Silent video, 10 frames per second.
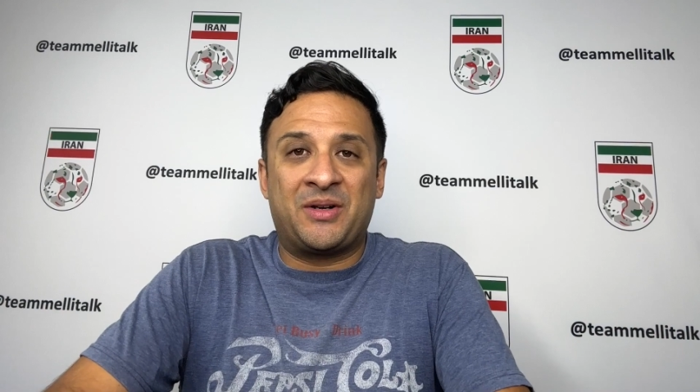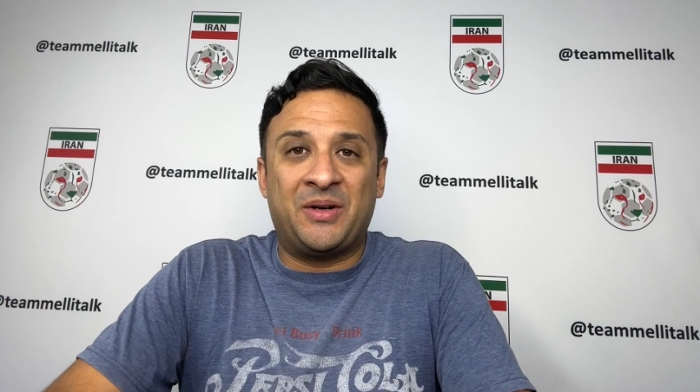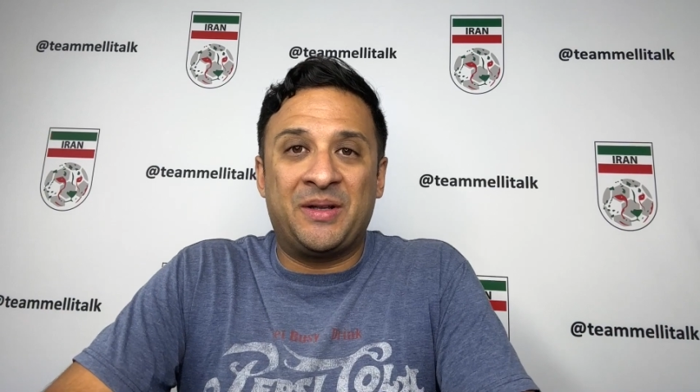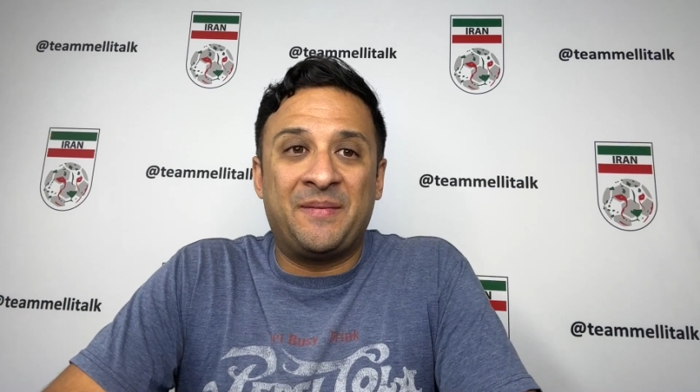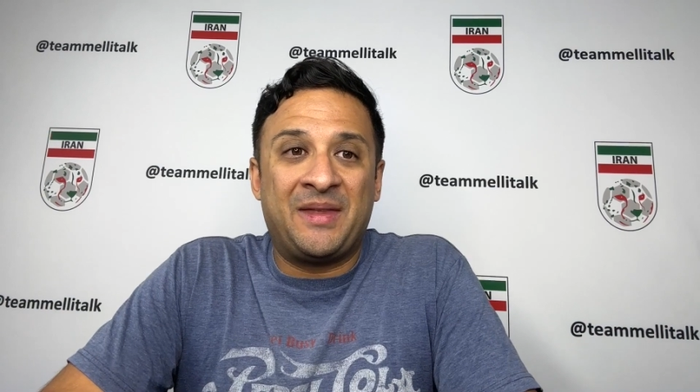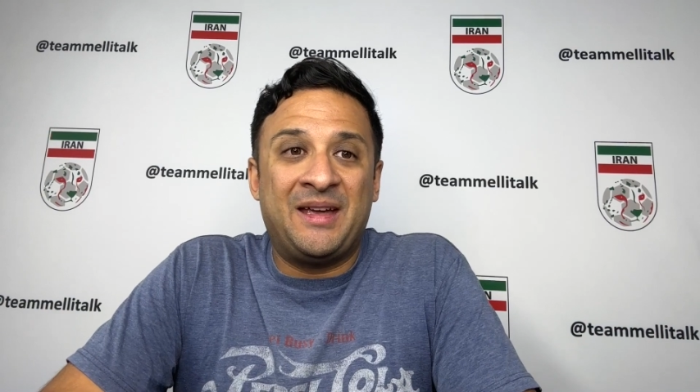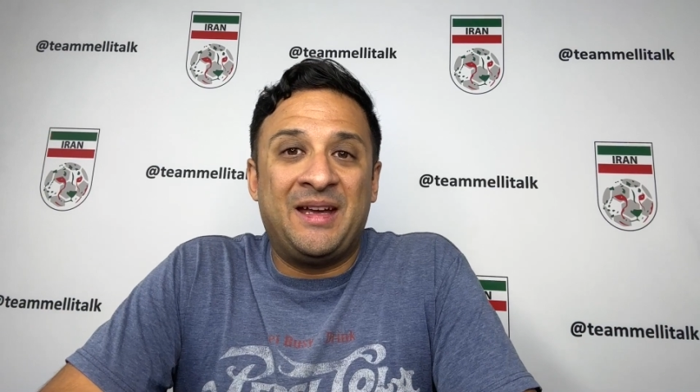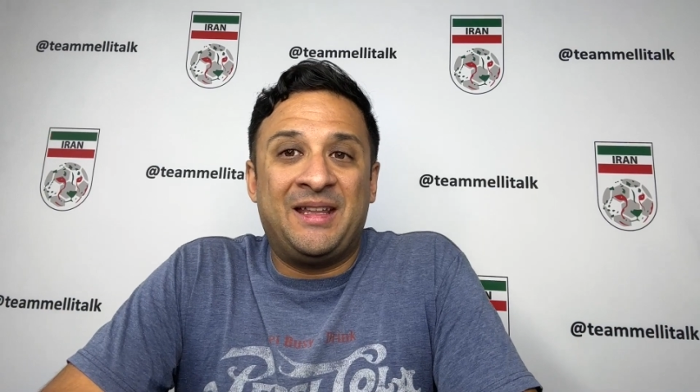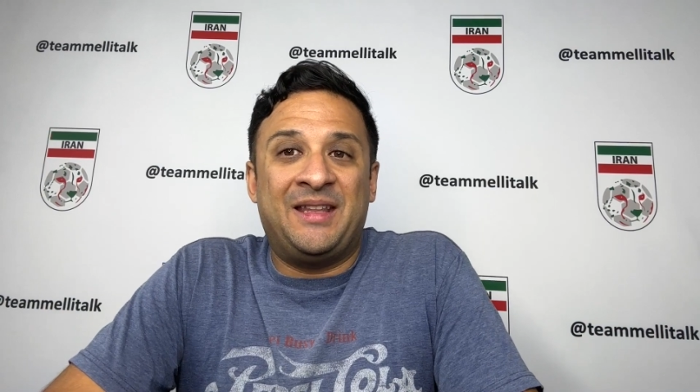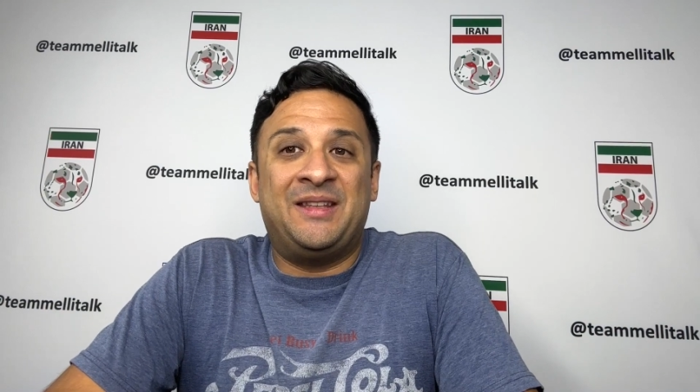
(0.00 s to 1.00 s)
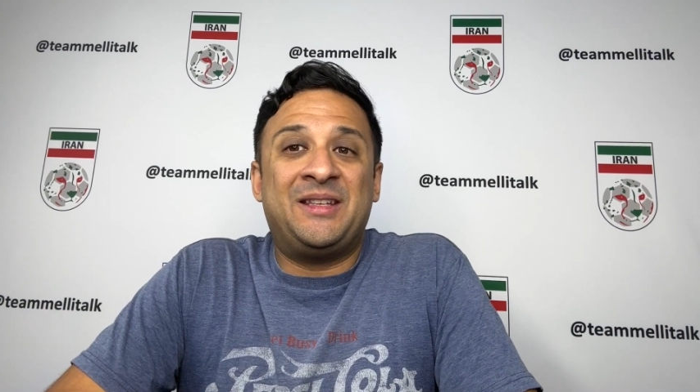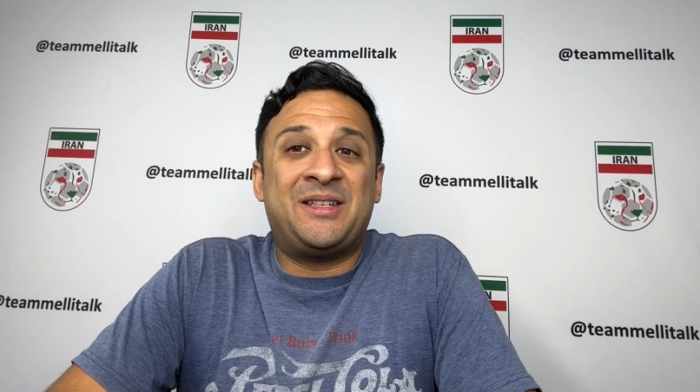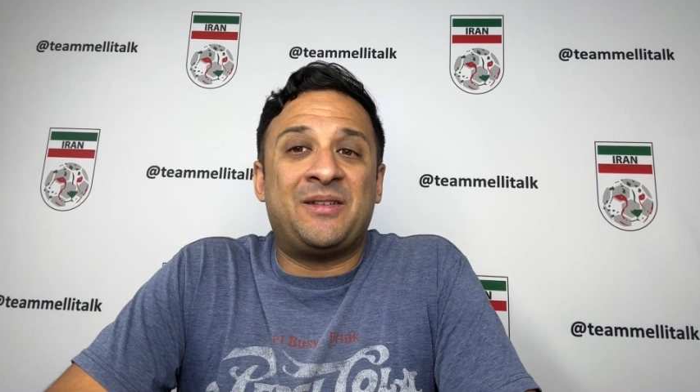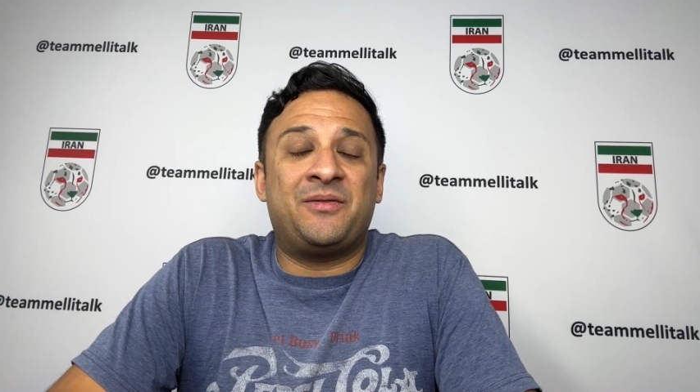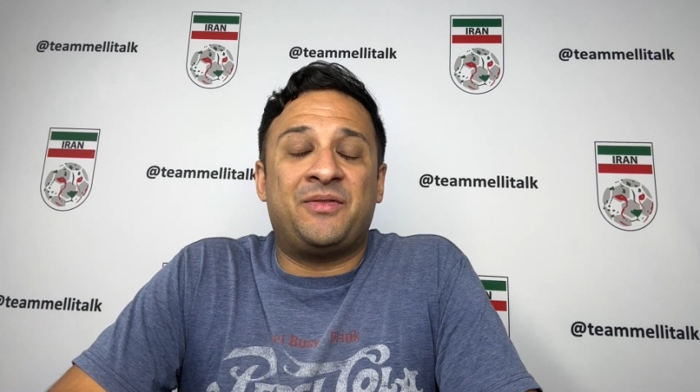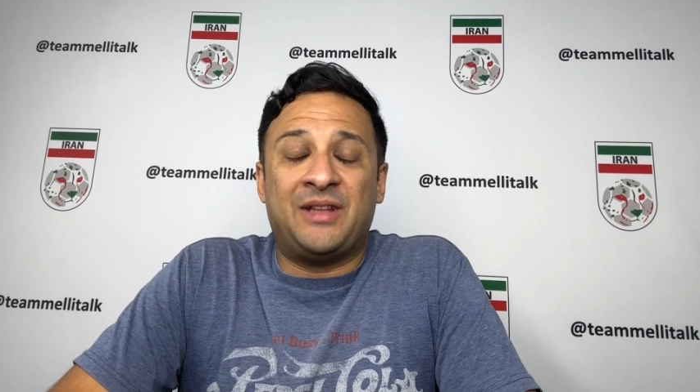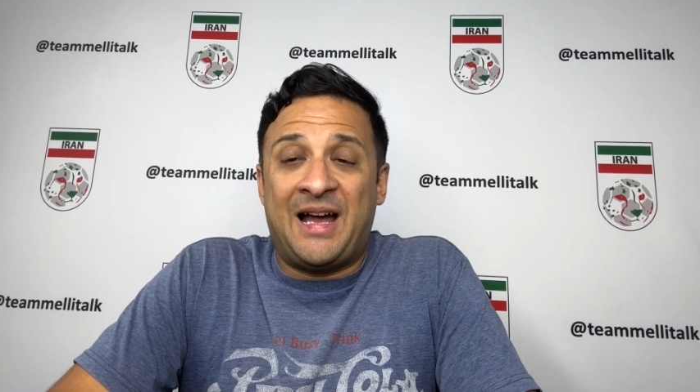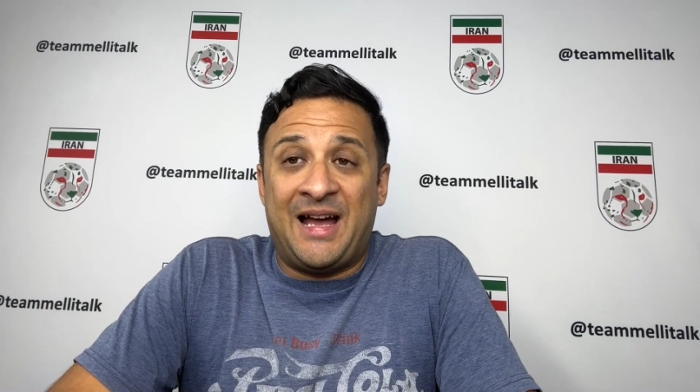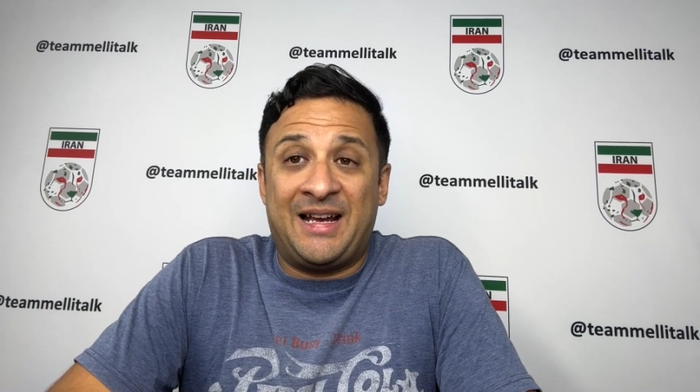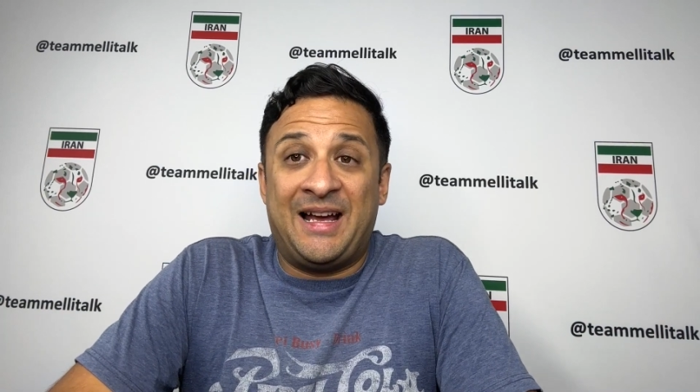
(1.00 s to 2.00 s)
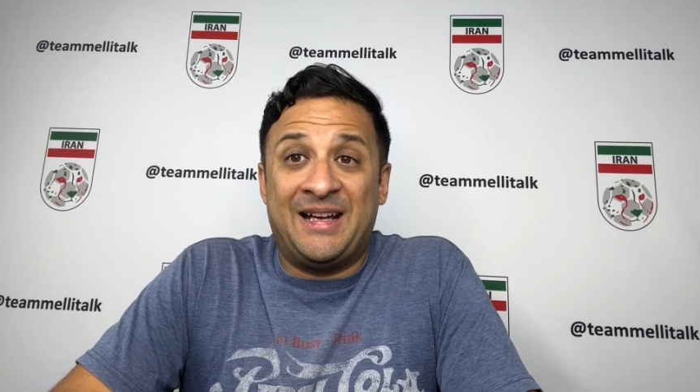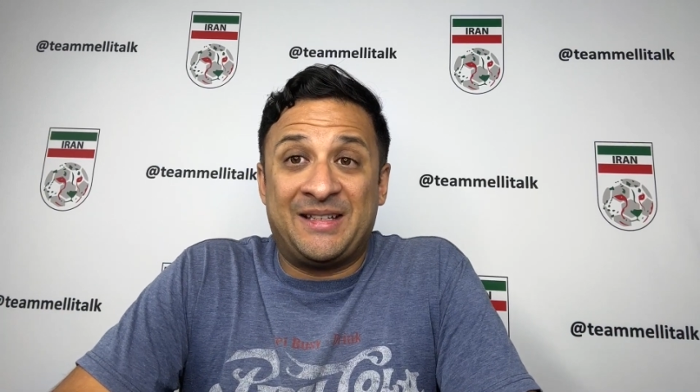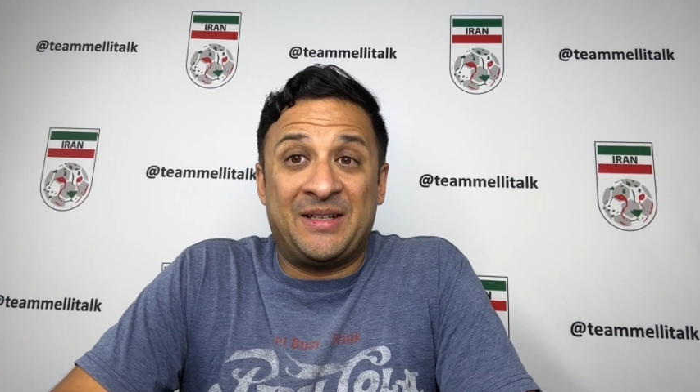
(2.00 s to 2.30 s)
call it. And this flag has